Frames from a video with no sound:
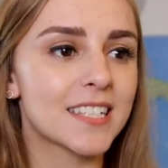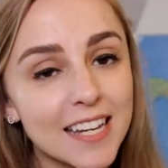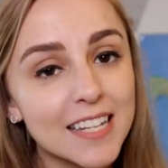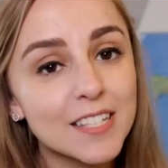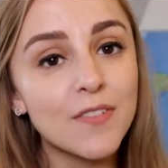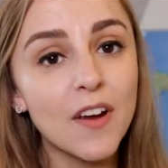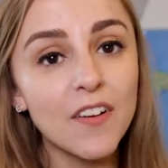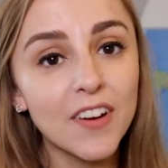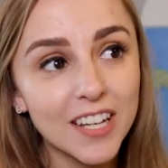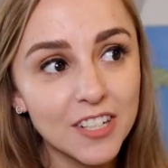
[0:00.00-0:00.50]

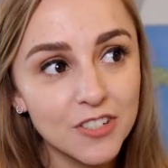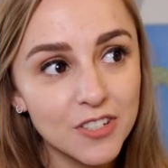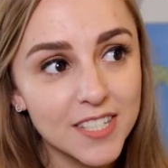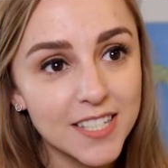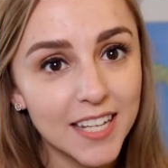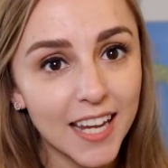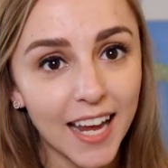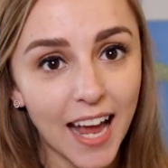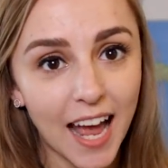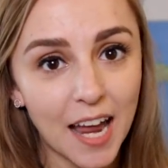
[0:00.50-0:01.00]
It's very
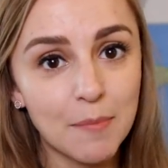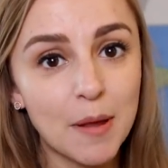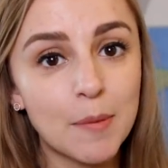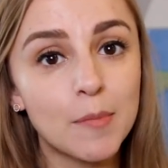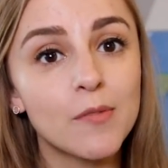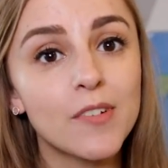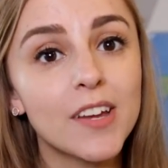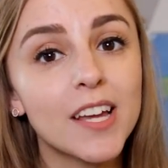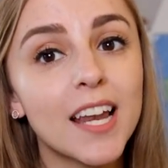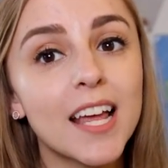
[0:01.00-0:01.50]
interesting and made
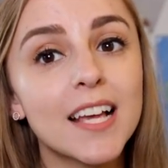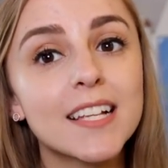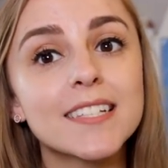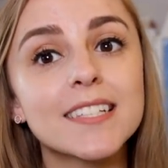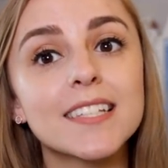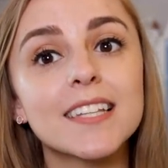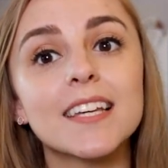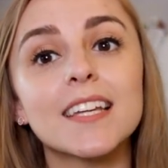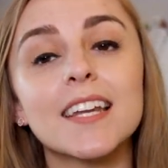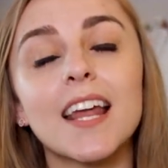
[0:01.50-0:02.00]
me realise
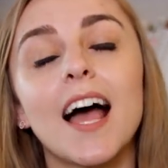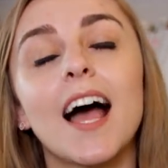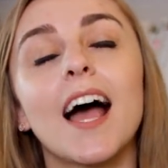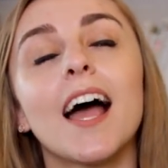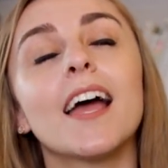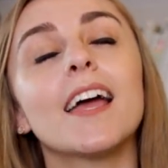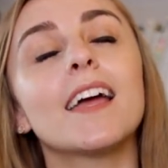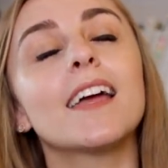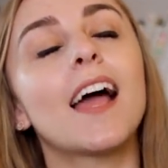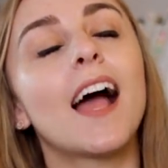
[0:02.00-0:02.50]
that
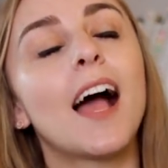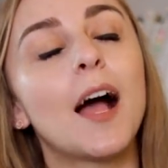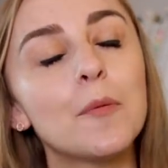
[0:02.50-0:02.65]
I